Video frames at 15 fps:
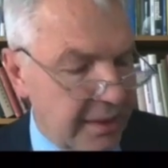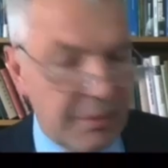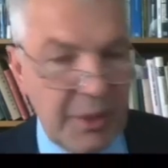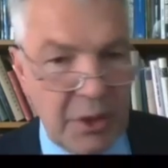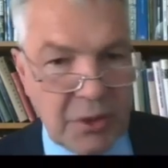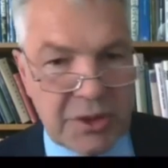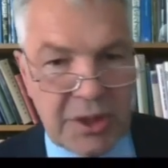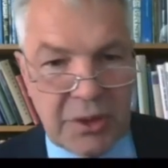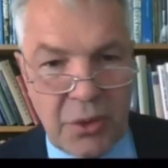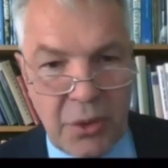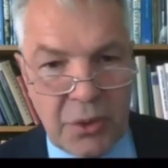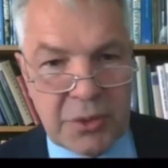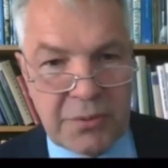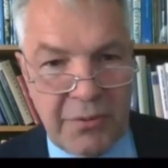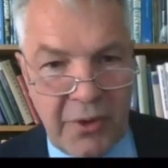because it
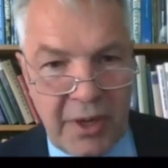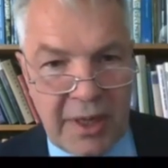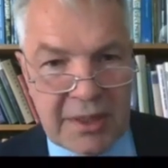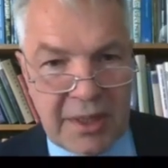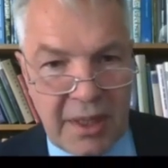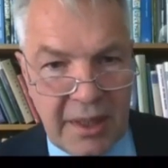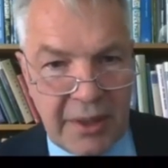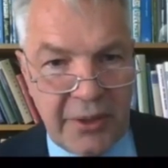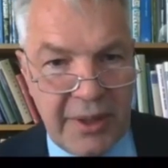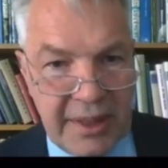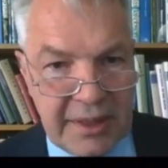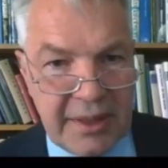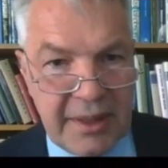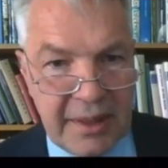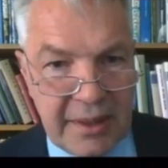looks for us like
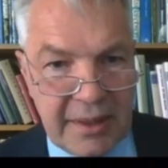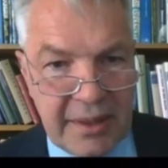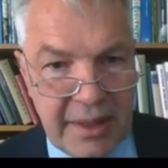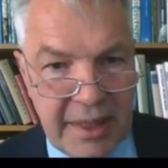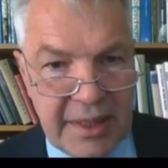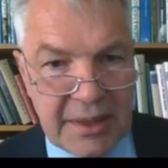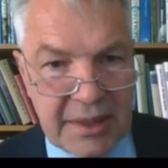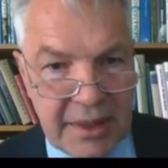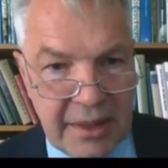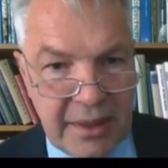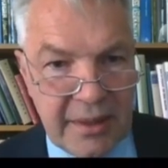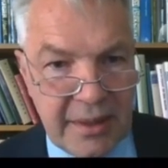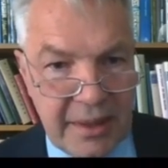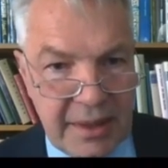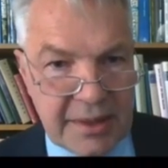ethnic cleansing.
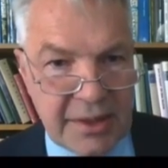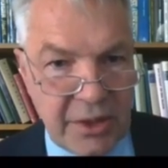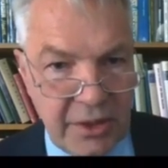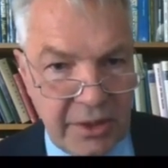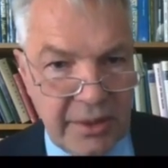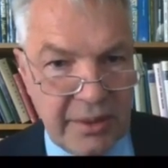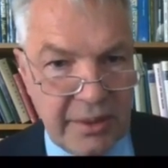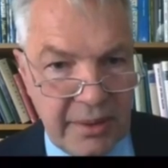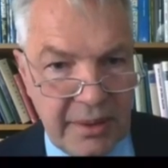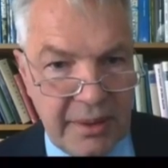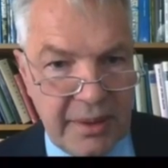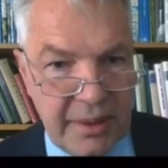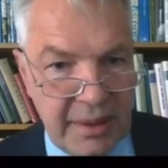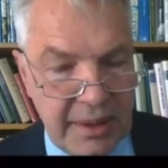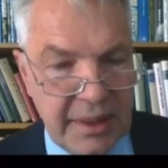
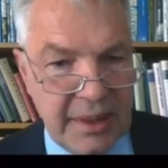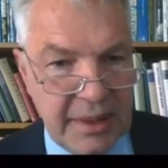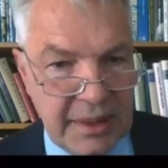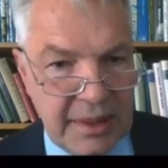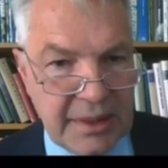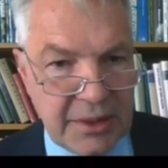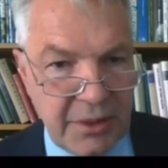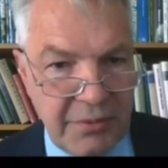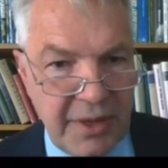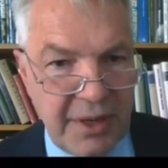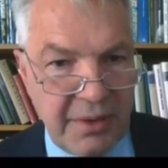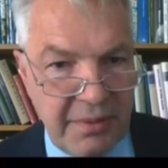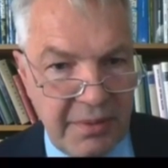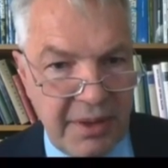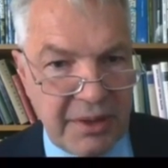It is a
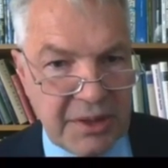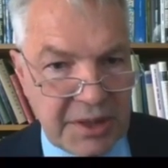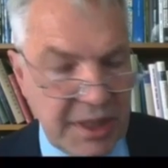very